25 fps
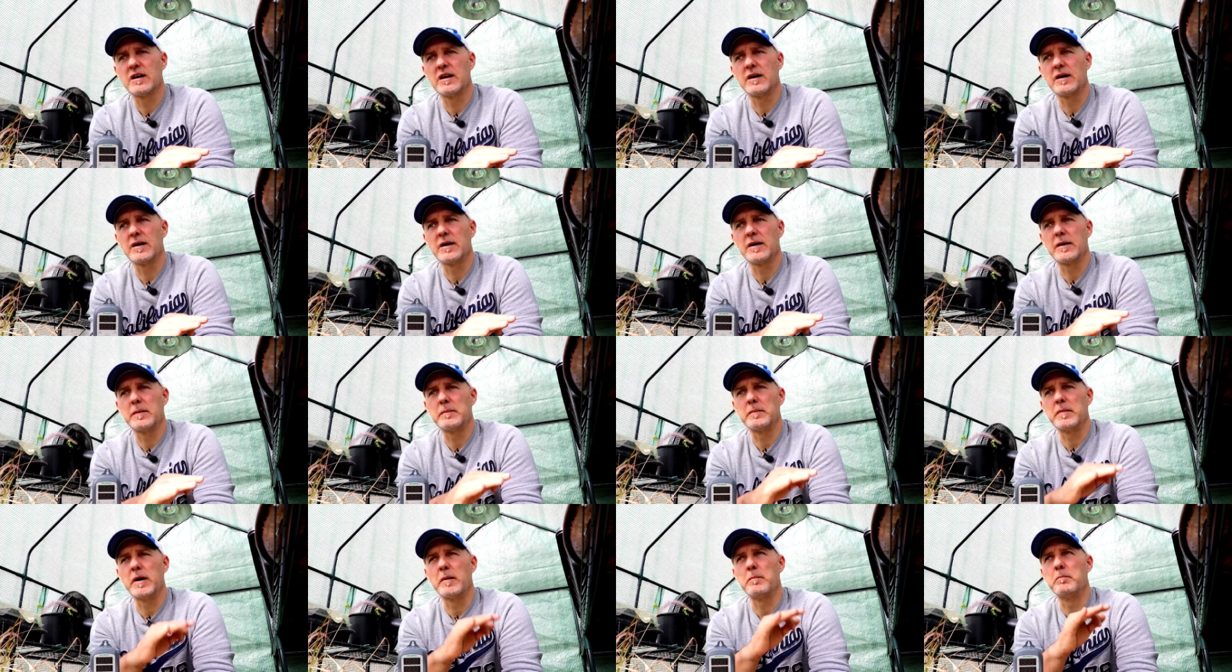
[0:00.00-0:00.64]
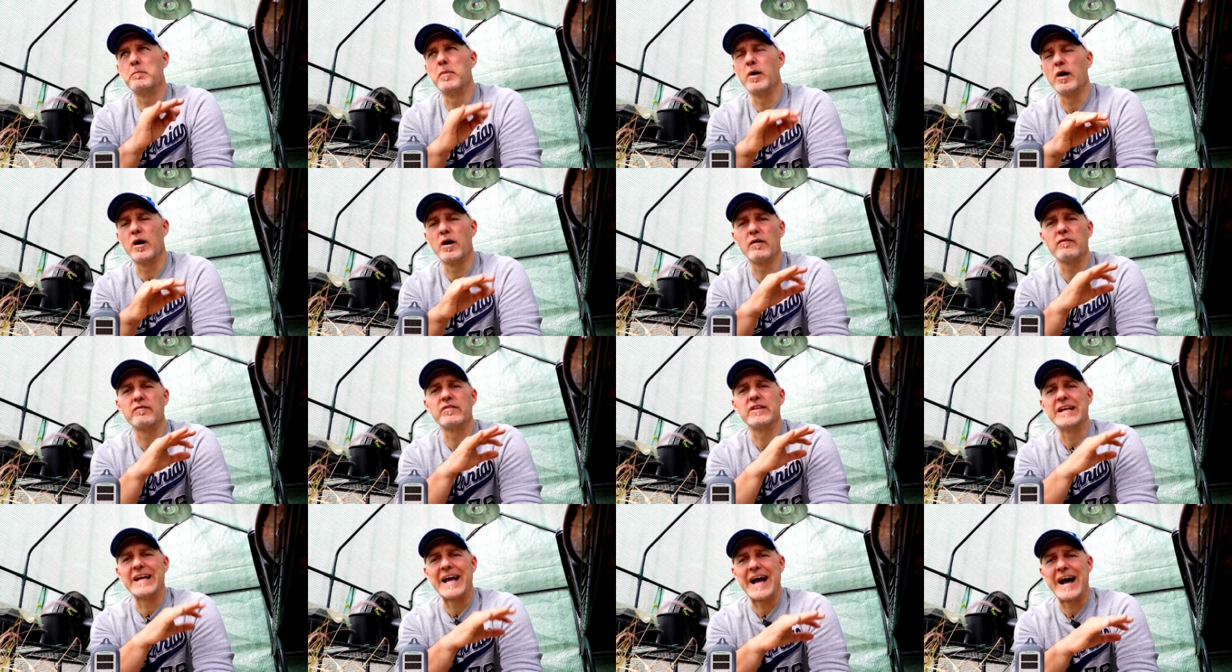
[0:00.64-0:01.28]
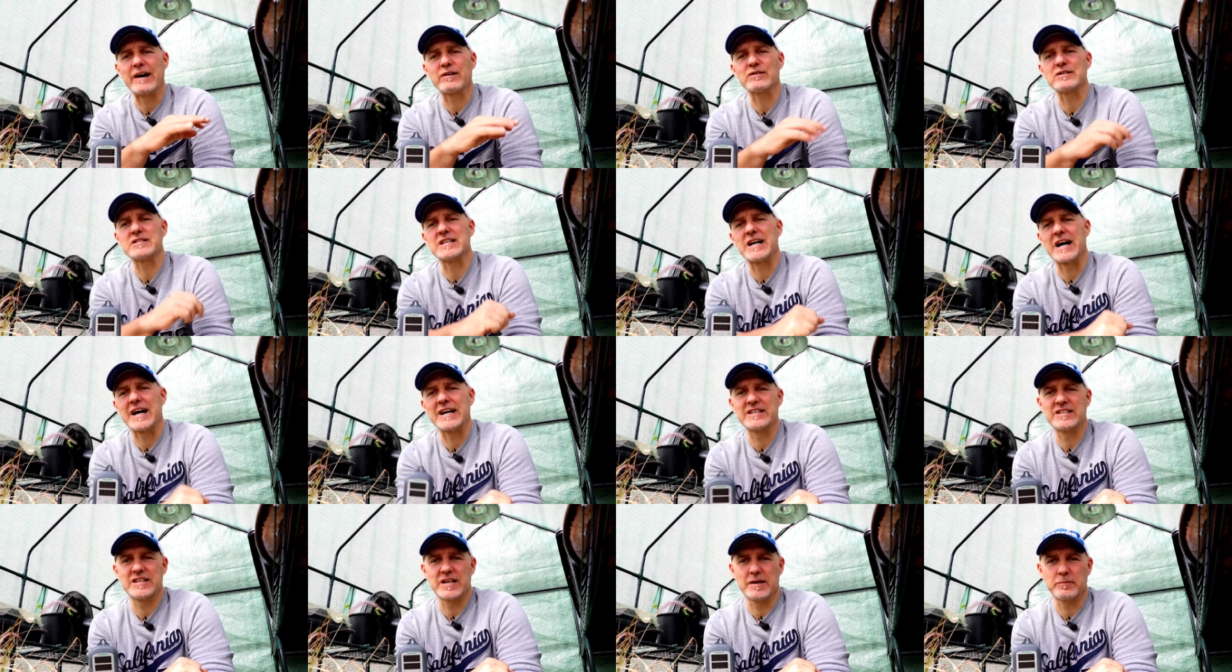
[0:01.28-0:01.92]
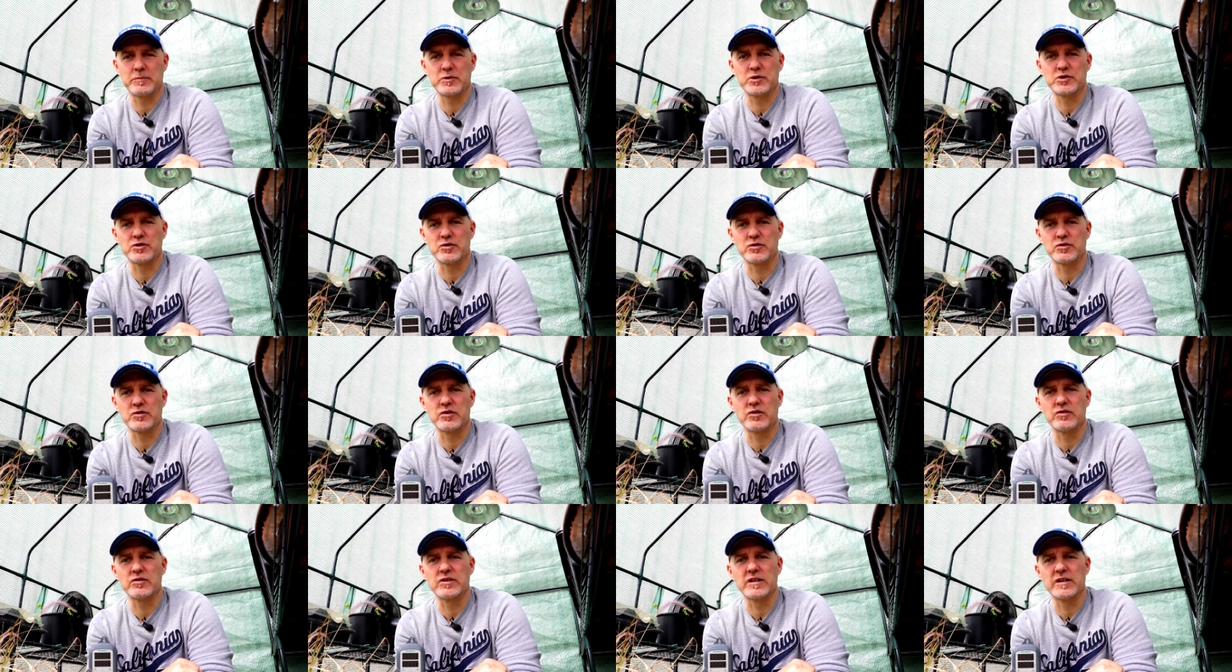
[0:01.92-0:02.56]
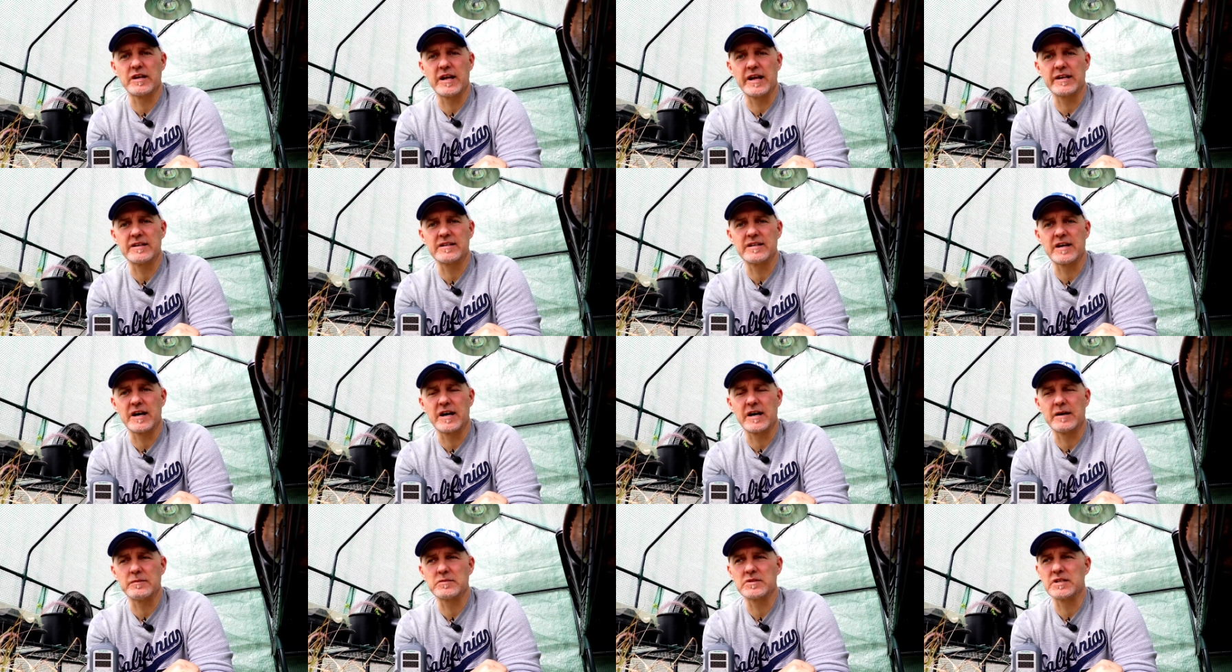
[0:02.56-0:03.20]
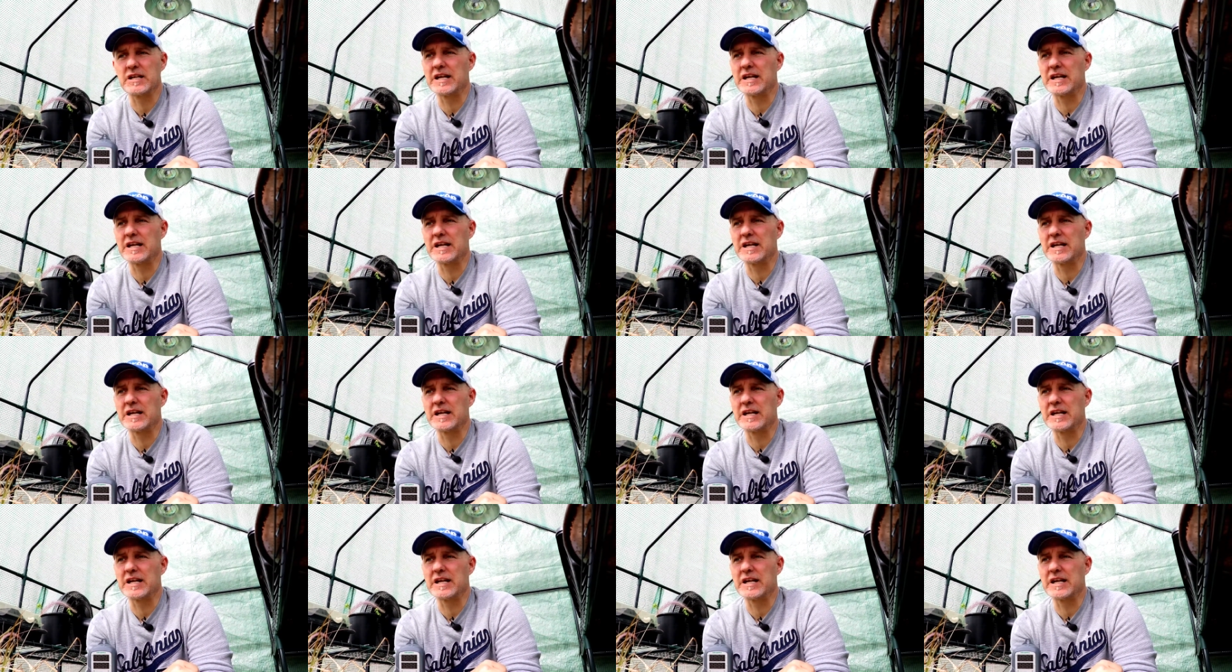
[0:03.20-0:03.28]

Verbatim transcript: um, above the outside temperature during the daytime.